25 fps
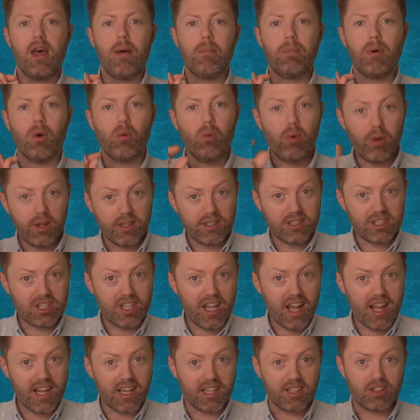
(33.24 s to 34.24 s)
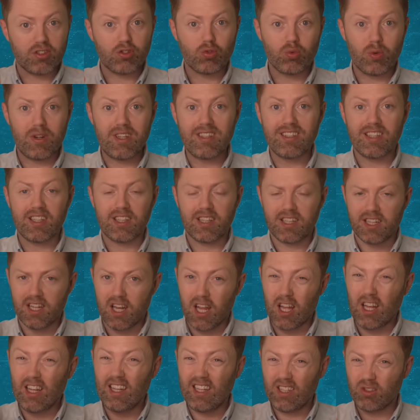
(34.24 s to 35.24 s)
But what has changed recently,
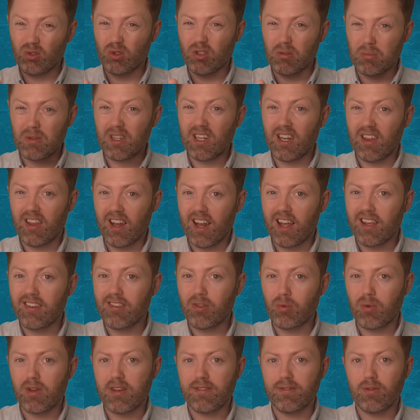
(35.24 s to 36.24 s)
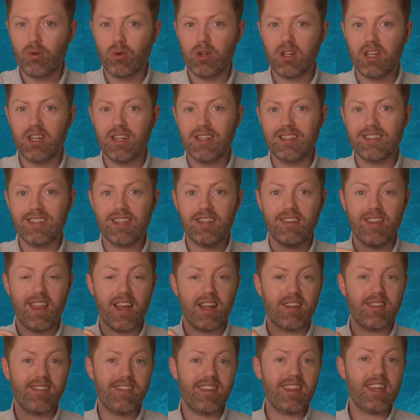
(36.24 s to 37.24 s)
and I literally mean in the last three or four years, is
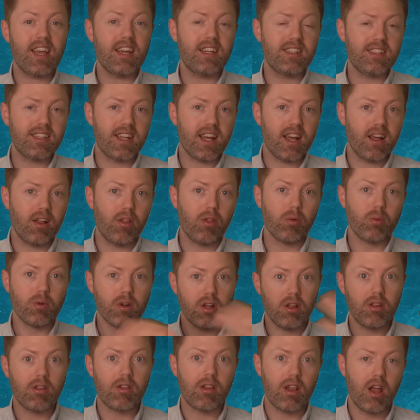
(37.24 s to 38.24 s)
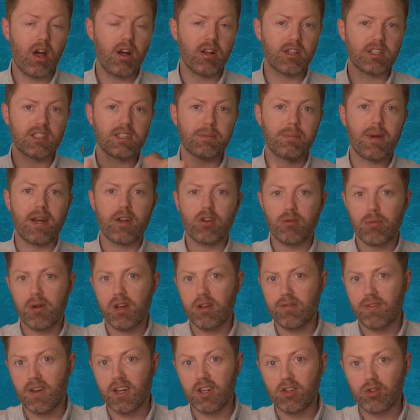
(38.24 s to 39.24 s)
that C A T L, the world's largest battery
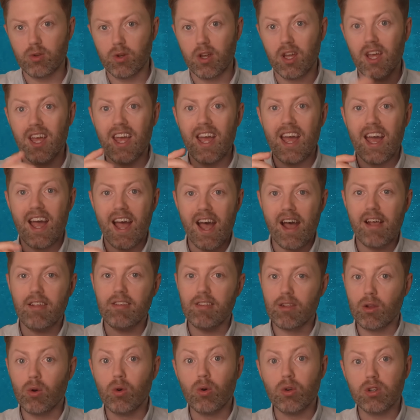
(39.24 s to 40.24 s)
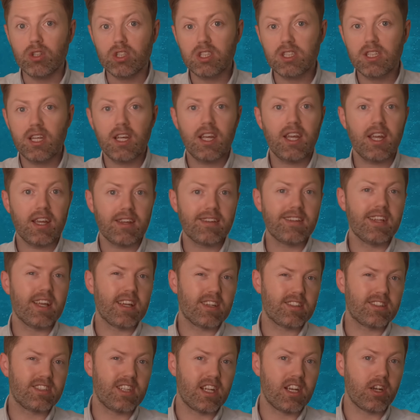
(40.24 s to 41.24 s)
manufacturer, has launched its
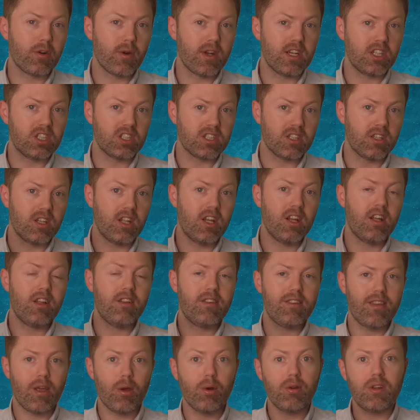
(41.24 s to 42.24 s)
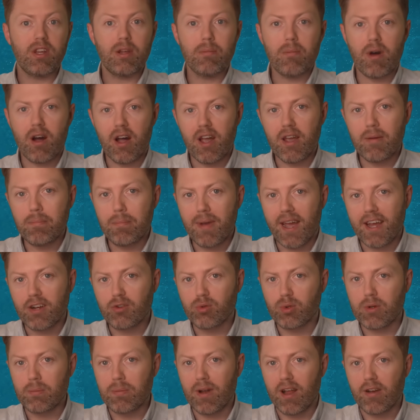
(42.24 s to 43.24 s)
next generation sodium-ion
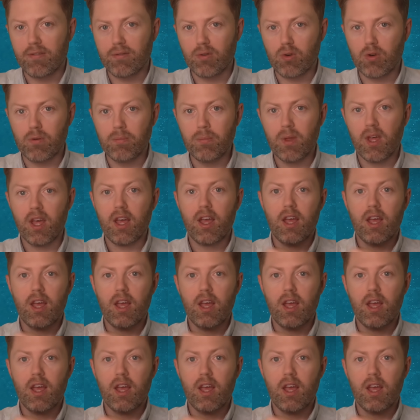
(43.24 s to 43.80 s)
battery platform,